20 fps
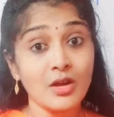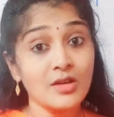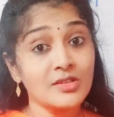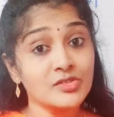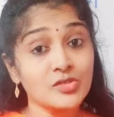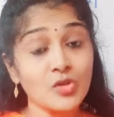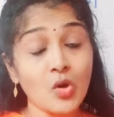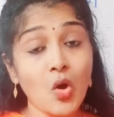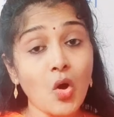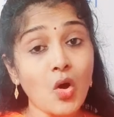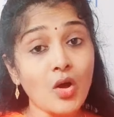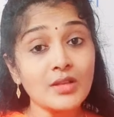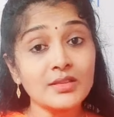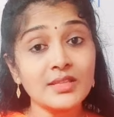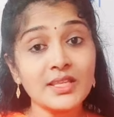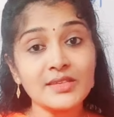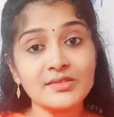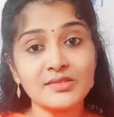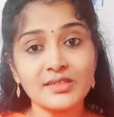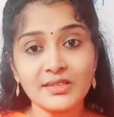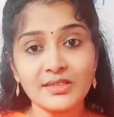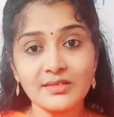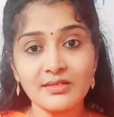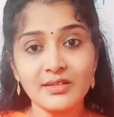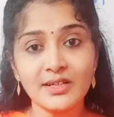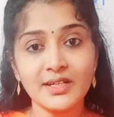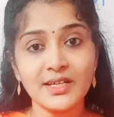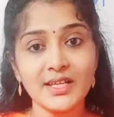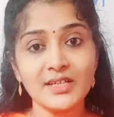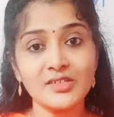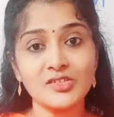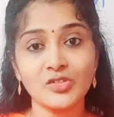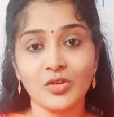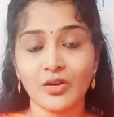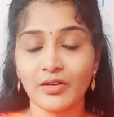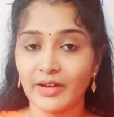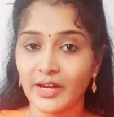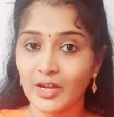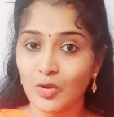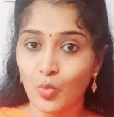So all these ingredients are
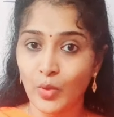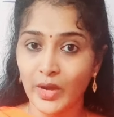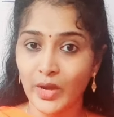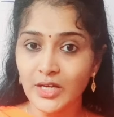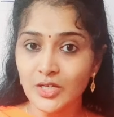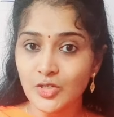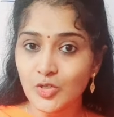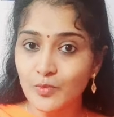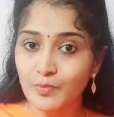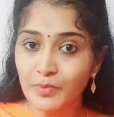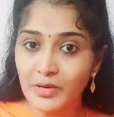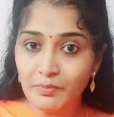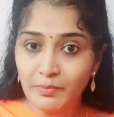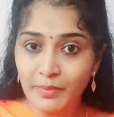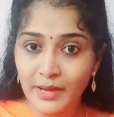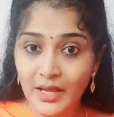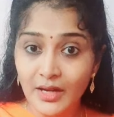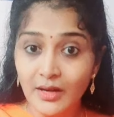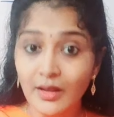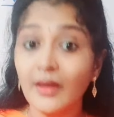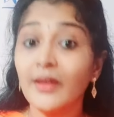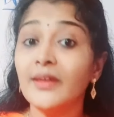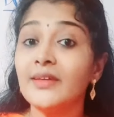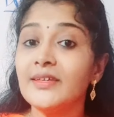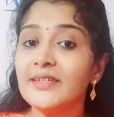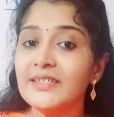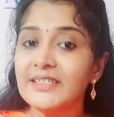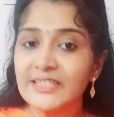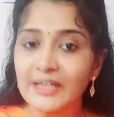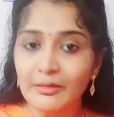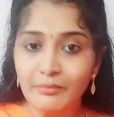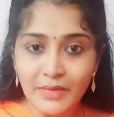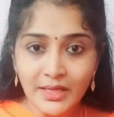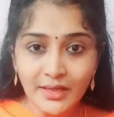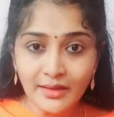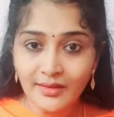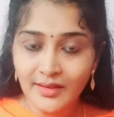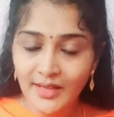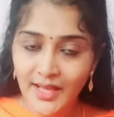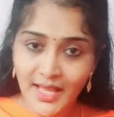required to prepare yummy
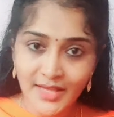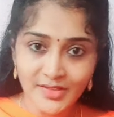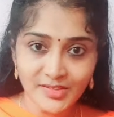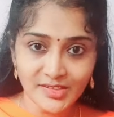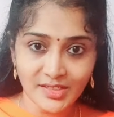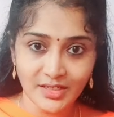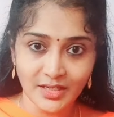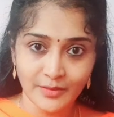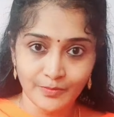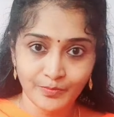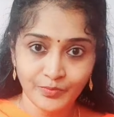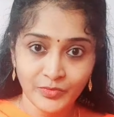kesari.